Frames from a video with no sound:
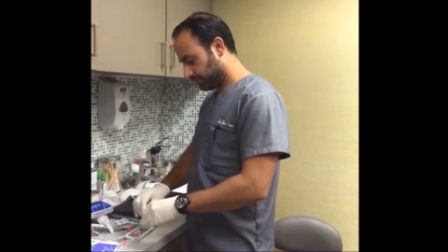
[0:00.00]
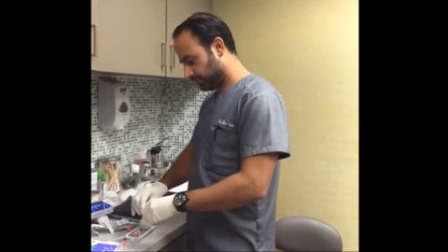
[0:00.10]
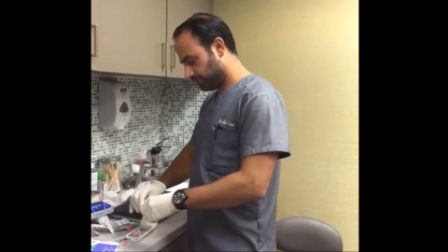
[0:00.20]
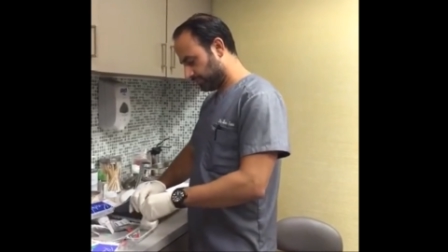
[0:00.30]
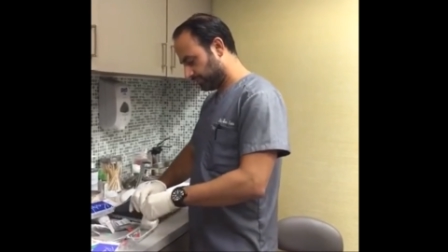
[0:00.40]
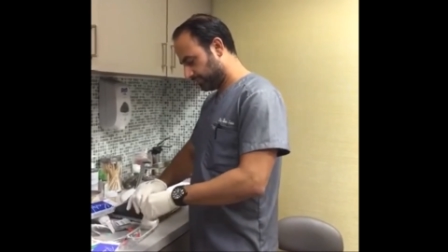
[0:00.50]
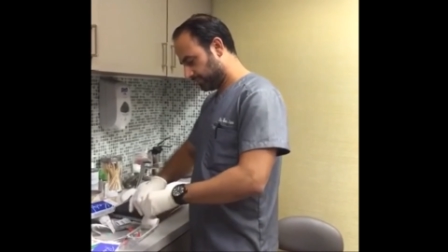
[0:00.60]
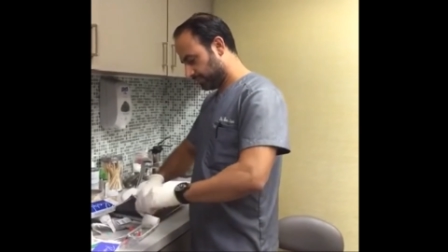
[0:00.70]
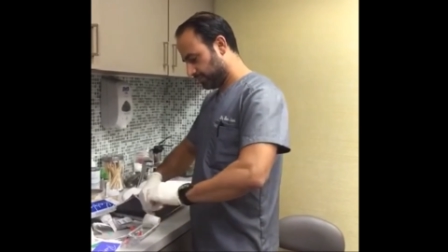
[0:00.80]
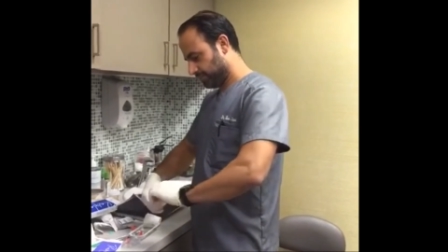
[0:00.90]
you usually
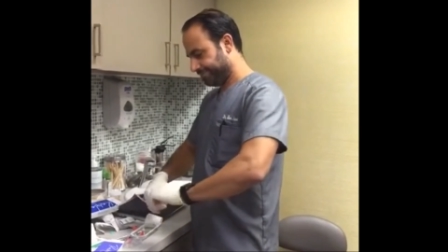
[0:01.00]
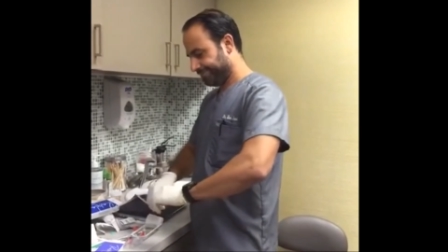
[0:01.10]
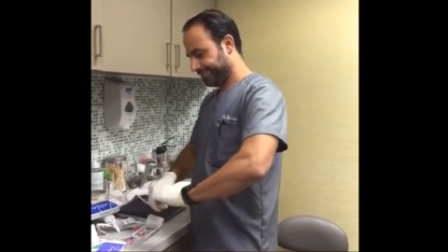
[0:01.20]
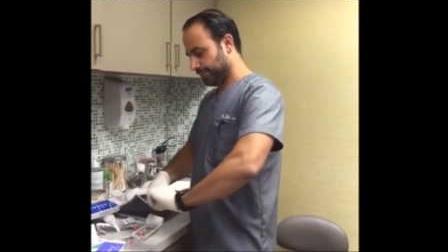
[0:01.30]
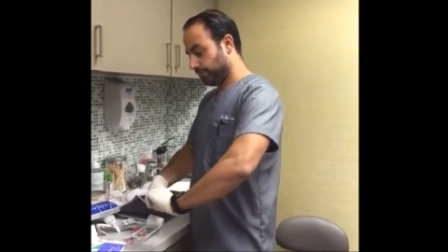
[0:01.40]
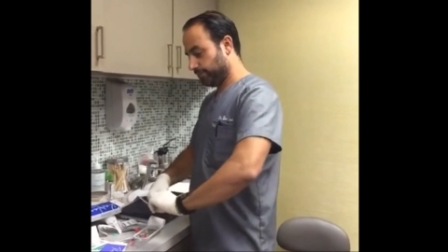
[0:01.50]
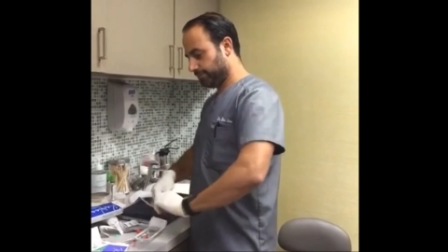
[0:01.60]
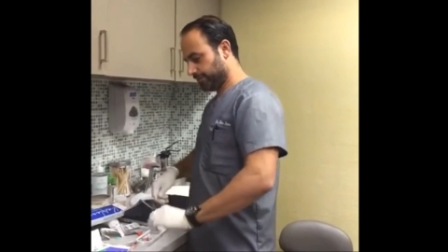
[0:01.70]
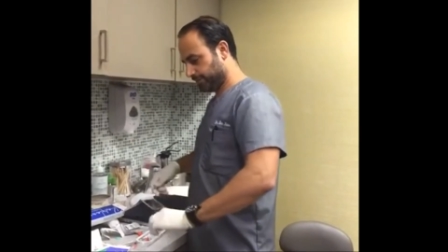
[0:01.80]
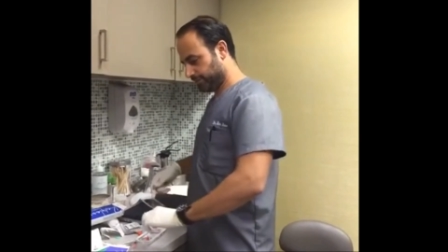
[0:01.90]
don't know
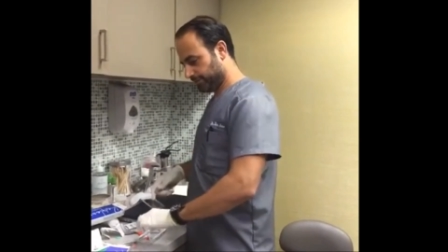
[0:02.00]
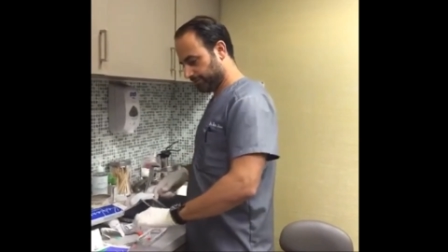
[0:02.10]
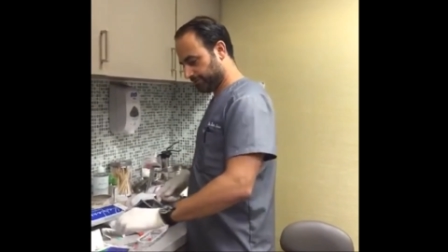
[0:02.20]
what you're doing.